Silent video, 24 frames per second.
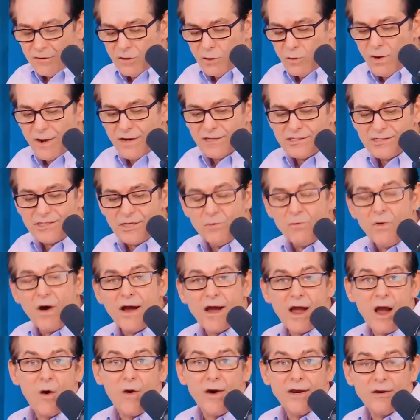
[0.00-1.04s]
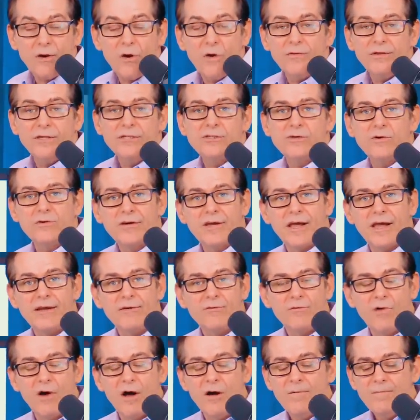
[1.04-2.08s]
You want to see how I know this?
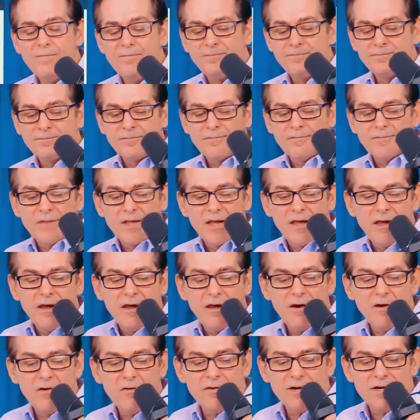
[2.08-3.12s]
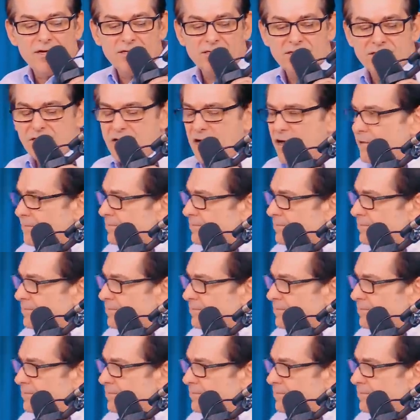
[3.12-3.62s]
Okay, well, here is.